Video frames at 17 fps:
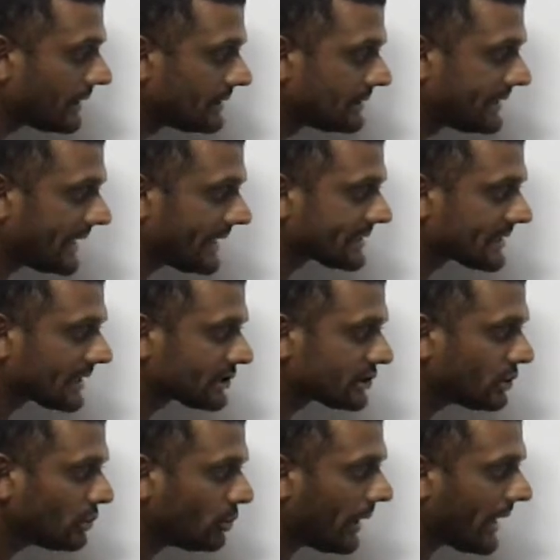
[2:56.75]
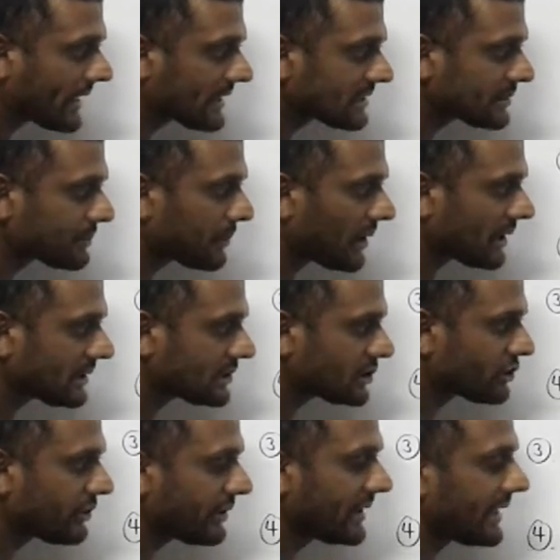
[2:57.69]
there's a 2x
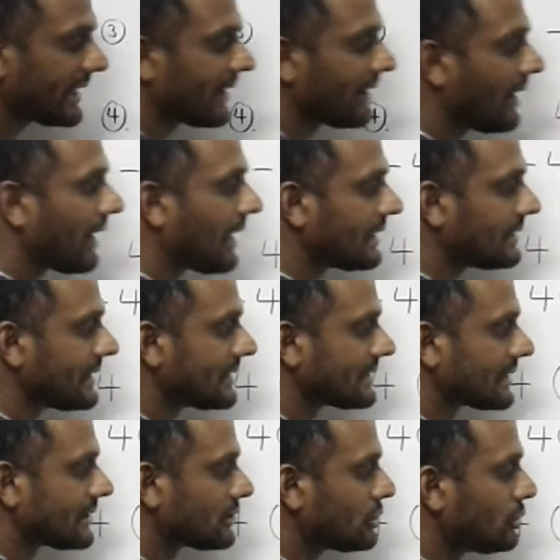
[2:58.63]
plus 3 here and there's a